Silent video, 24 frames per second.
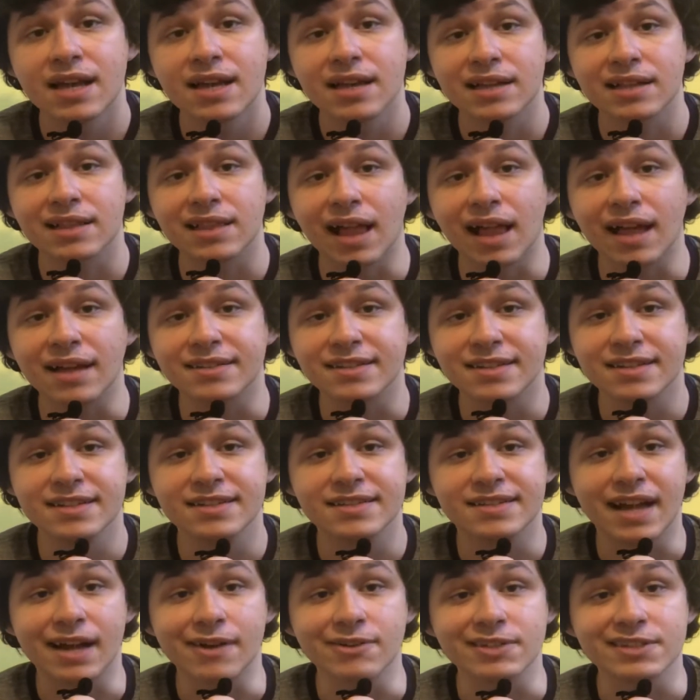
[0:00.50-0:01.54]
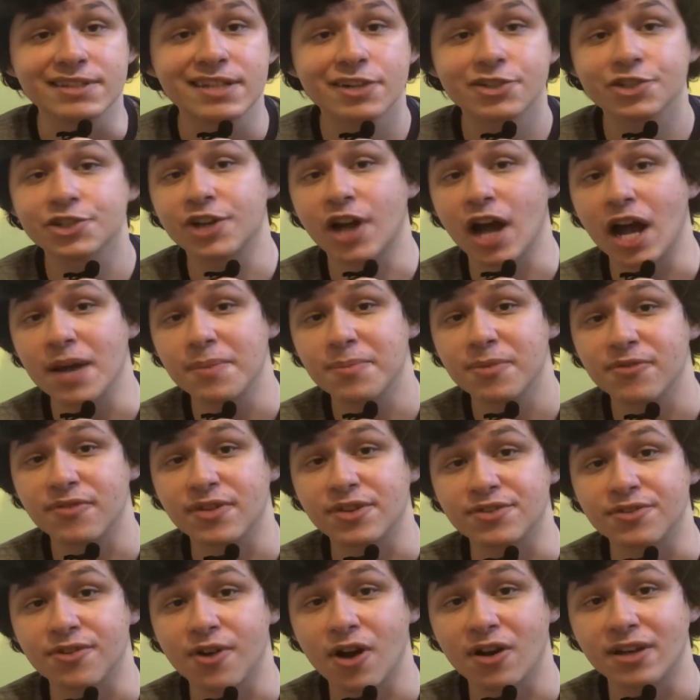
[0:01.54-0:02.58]
Class is now in session. I'm
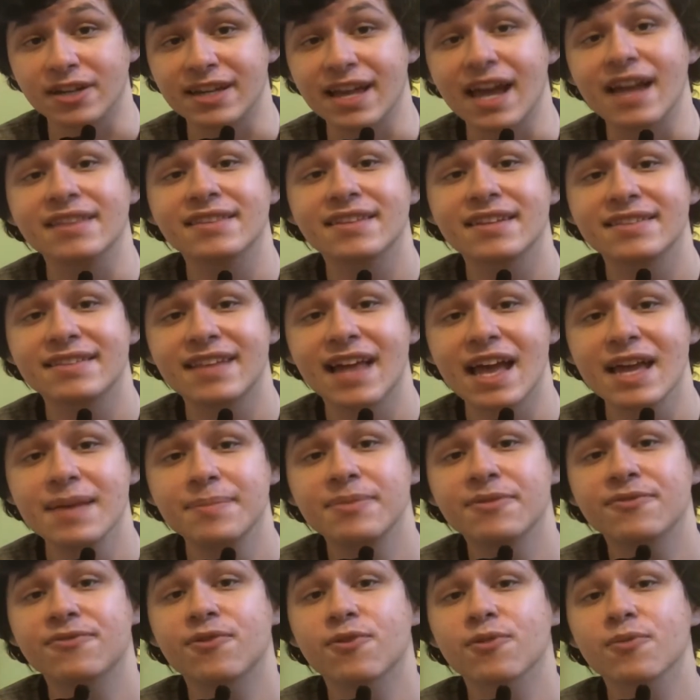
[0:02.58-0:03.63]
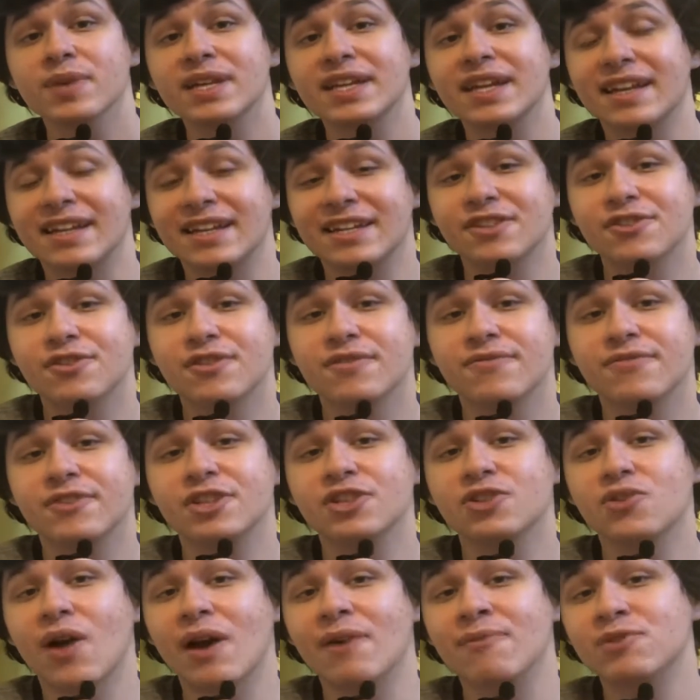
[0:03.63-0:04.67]
Professor Hockey, and today, before we get into the
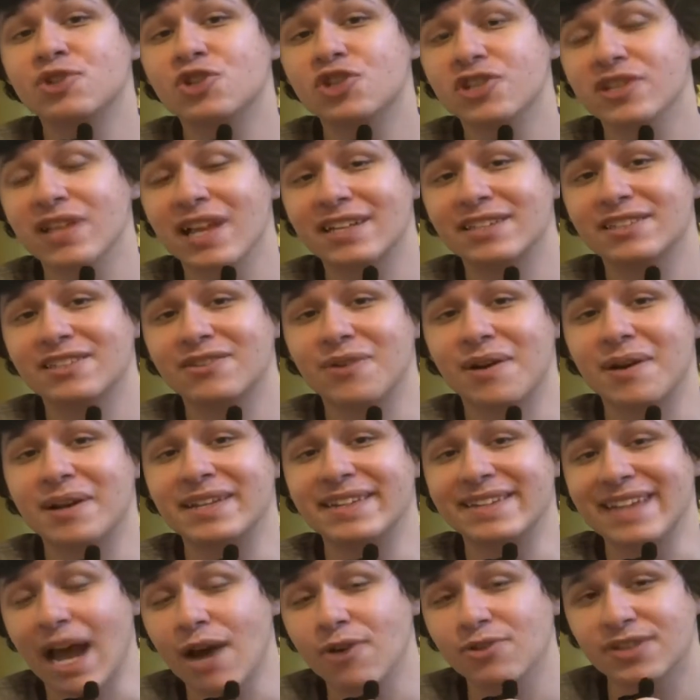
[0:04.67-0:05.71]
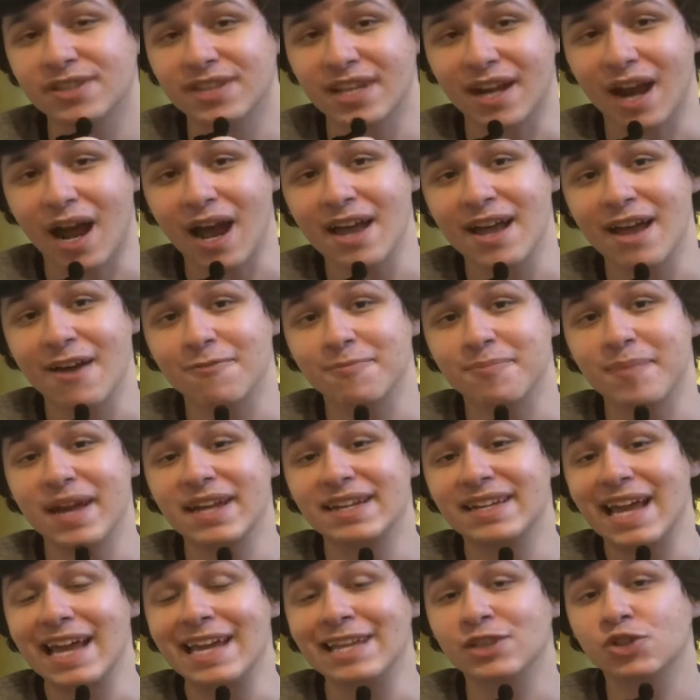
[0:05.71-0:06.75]
video, I would just like to announce that I have
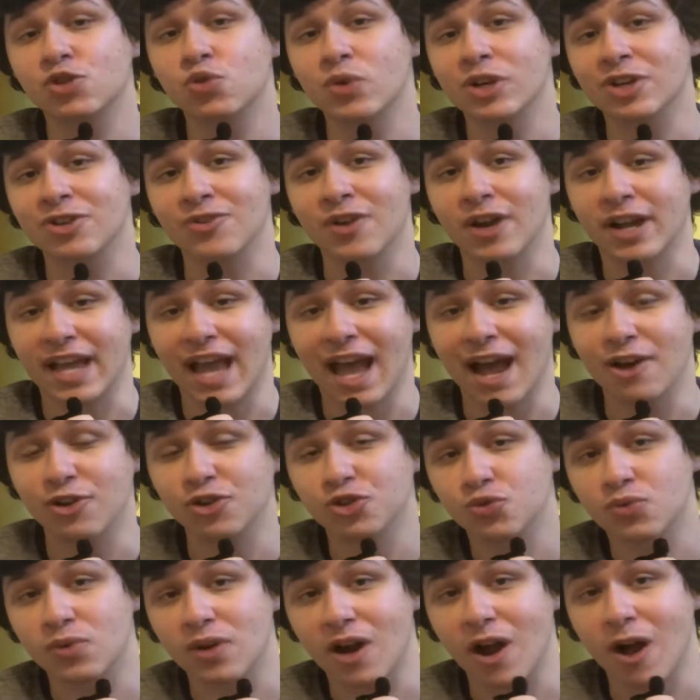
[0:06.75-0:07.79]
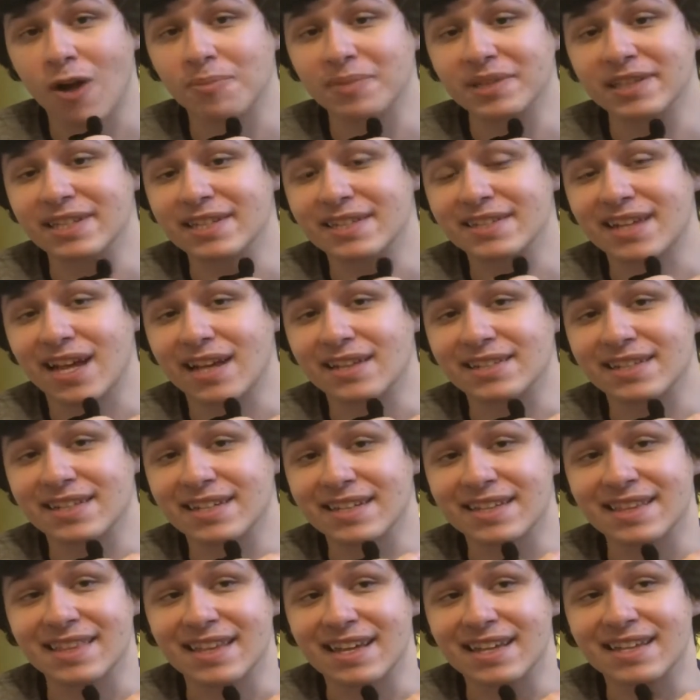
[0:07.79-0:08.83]
made a Twitter account where I'll be
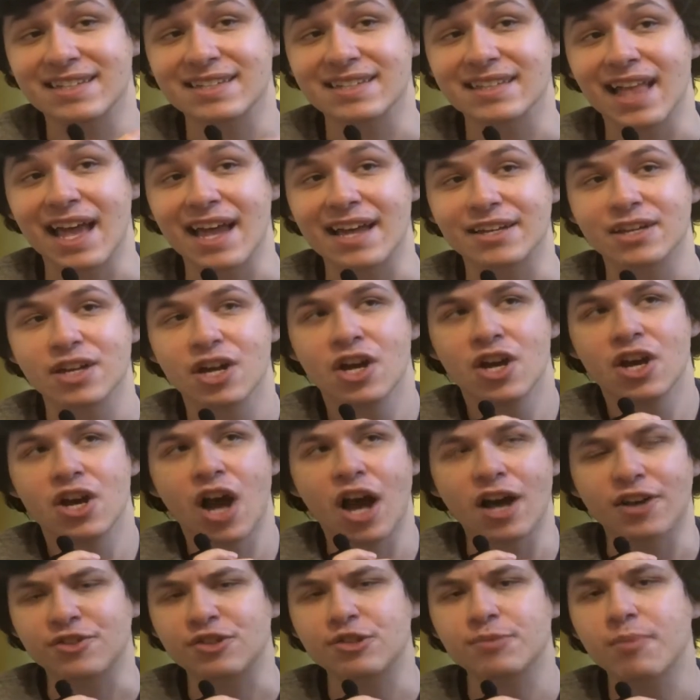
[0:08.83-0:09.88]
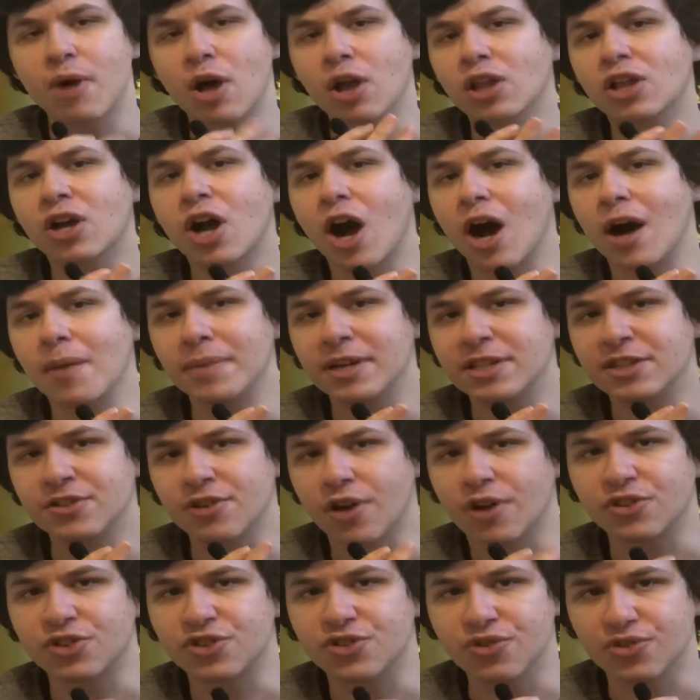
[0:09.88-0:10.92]
discussing things like small comments
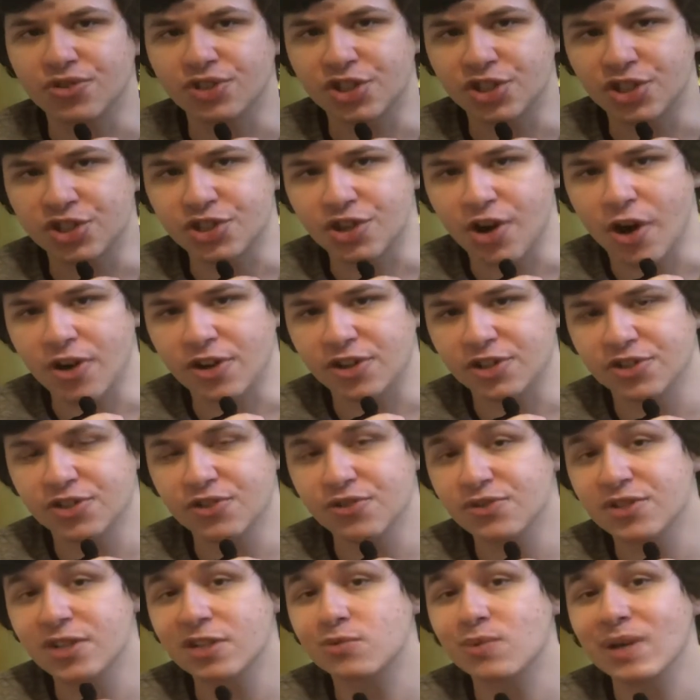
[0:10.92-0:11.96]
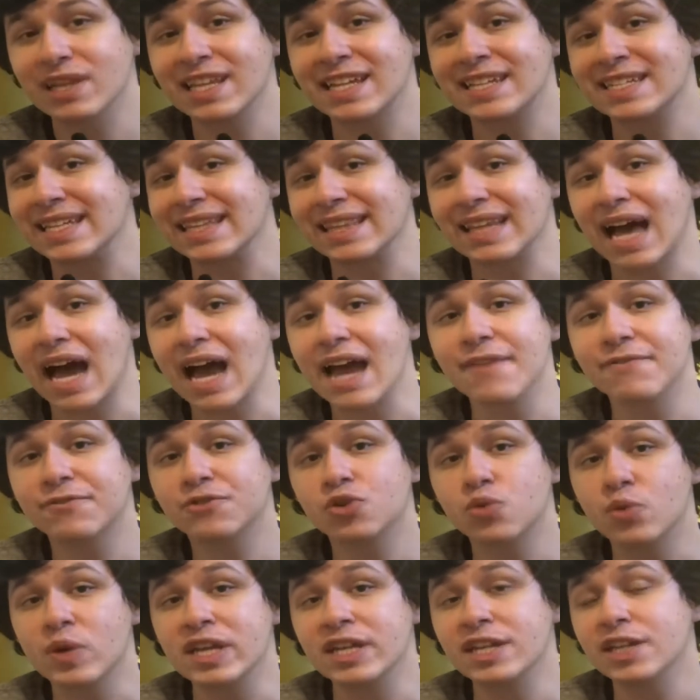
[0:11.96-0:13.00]
on certain Sharks news, as well as live
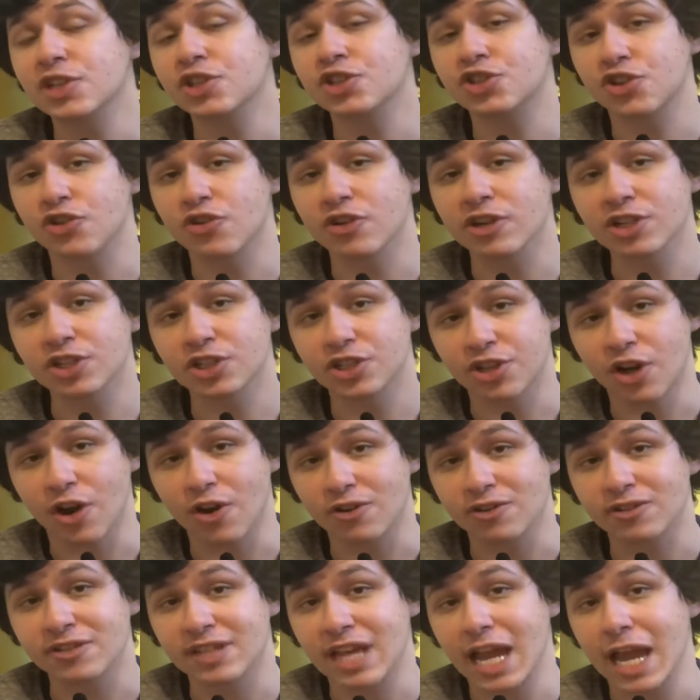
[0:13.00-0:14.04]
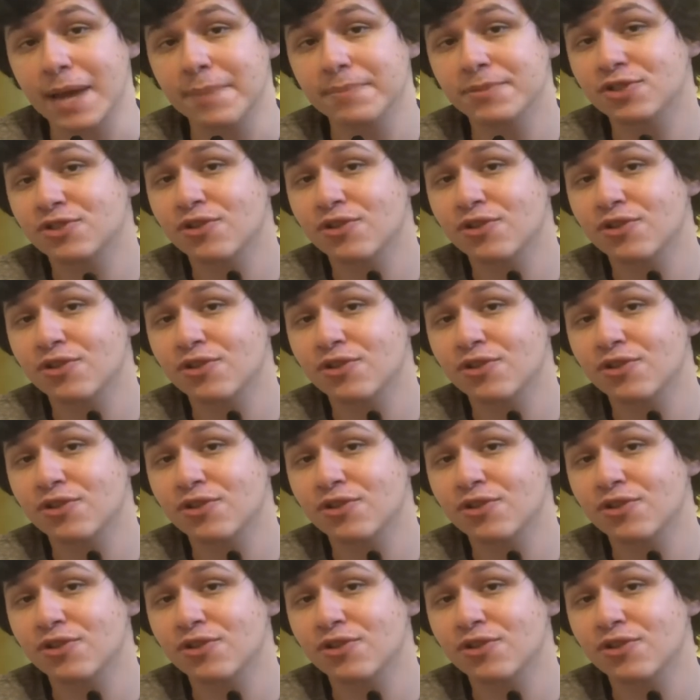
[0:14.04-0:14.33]
tweeting during Sharks games.